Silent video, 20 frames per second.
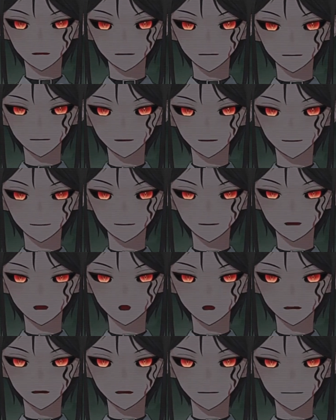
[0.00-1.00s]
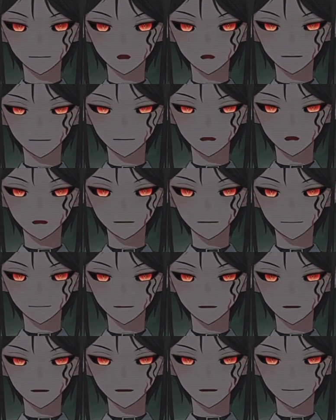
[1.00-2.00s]
the slap of my bare
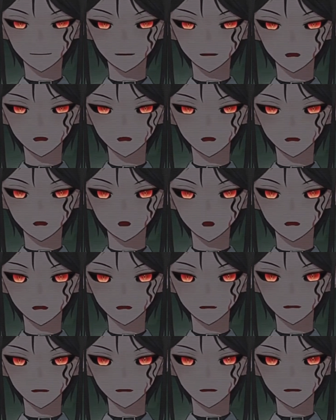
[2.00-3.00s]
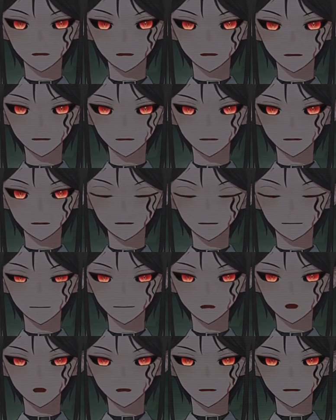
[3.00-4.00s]
feet echoing through the gloom
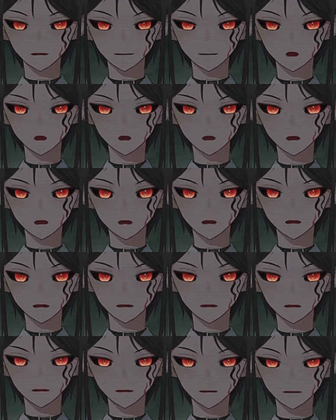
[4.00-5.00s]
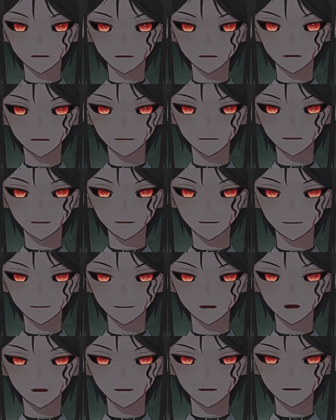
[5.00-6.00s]
and fog. The
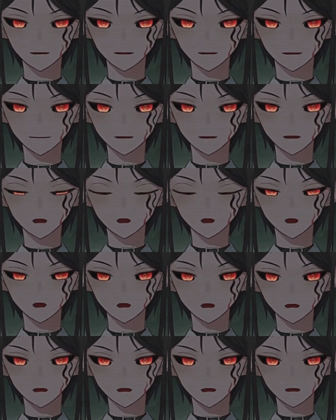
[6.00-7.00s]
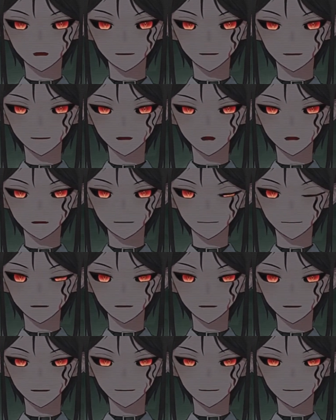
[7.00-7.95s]
stench of decay and dampness